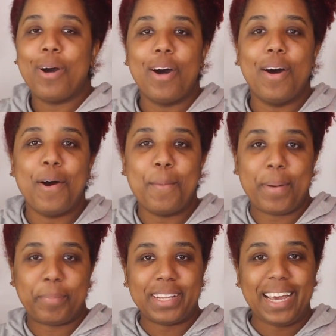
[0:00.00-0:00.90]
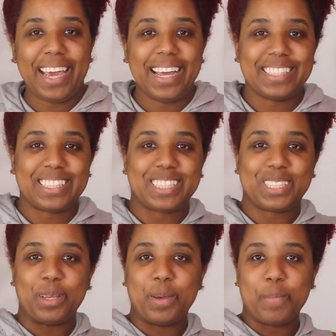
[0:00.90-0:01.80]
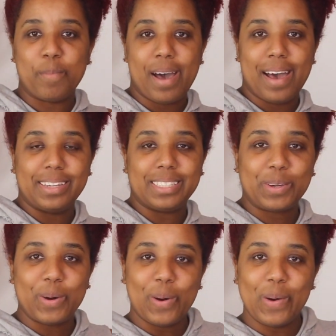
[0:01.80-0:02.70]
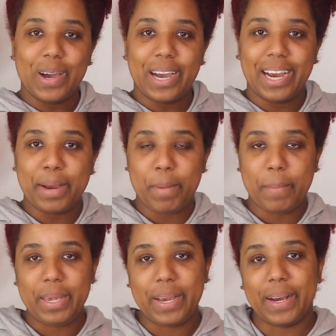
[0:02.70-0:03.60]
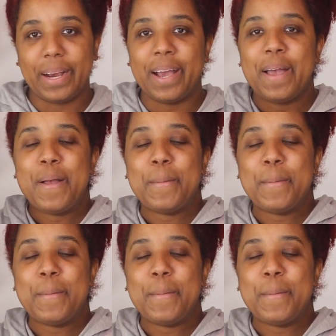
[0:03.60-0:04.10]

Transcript: wall, my plants, my decor, my mirror.